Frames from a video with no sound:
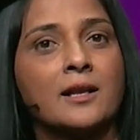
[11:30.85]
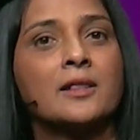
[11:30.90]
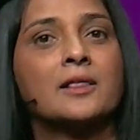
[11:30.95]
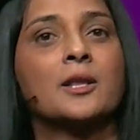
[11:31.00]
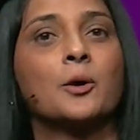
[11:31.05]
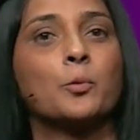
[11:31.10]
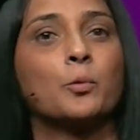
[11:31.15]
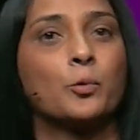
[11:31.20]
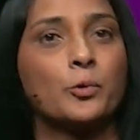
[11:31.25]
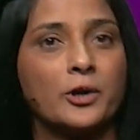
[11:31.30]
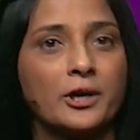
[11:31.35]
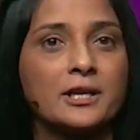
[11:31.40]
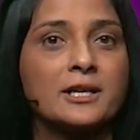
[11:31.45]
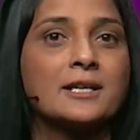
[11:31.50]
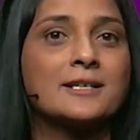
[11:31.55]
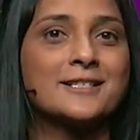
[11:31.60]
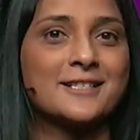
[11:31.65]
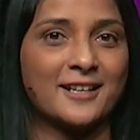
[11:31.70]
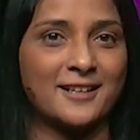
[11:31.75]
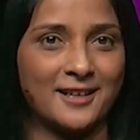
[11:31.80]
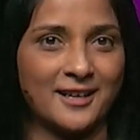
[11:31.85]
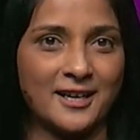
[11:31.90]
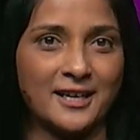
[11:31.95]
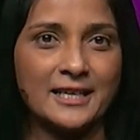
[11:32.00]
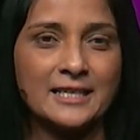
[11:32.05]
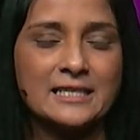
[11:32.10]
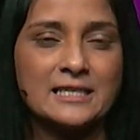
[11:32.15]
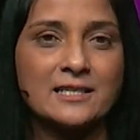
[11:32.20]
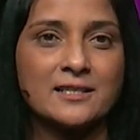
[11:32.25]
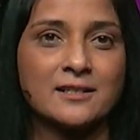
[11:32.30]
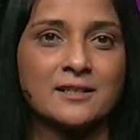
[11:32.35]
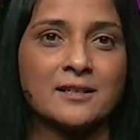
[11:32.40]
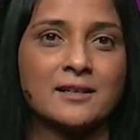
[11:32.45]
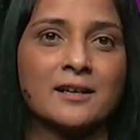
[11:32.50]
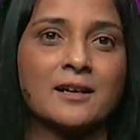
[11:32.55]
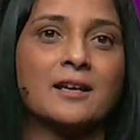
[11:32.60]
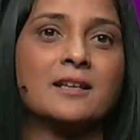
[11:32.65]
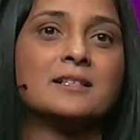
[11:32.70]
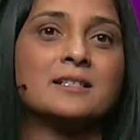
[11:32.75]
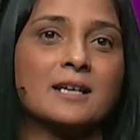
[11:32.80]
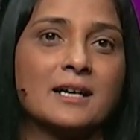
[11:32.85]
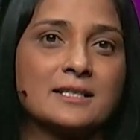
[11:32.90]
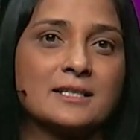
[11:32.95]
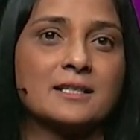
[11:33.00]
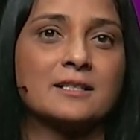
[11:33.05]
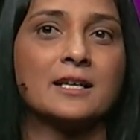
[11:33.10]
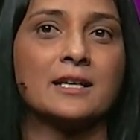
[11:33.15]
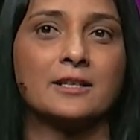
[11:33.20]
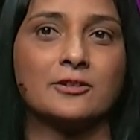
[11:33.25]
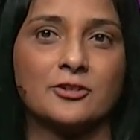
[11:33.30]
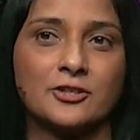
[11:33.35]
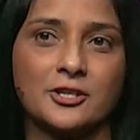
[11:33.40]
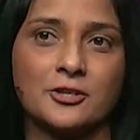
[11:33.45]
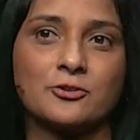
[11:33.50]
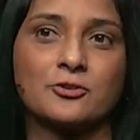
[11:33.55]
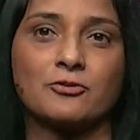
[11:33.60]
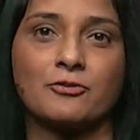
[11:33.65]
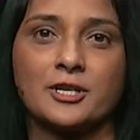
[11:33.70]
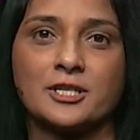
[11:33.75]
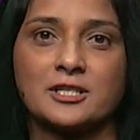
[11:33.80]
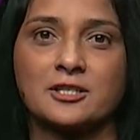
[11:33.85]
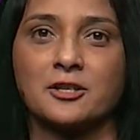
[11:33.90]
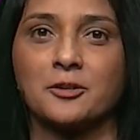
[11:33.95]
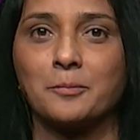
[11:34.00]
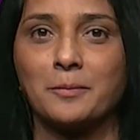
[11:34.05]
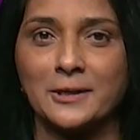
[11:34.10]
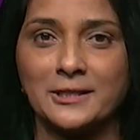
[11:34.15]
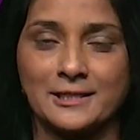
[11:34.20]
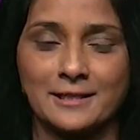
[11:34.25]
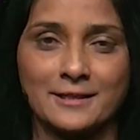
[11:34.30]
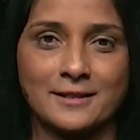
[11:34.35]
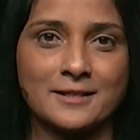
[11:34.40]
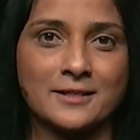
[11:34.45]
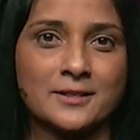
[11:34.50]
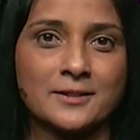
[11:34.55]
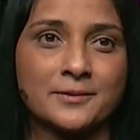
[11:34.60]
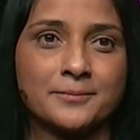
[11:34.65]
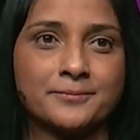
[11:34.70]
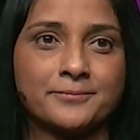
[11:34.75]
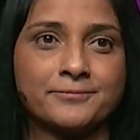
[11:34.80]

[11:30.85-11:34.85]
that work is aligned and doesn't introduce risk to the business.